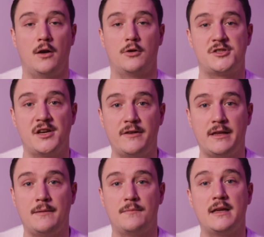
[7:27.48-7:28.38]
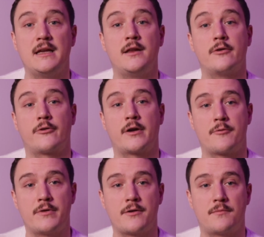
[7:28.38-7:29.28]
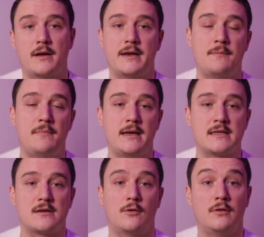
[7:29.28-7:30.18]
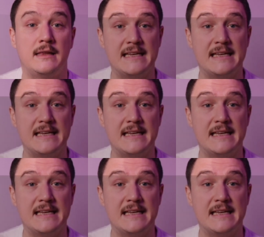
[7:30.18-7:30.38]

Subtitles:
Longevity in your career depends on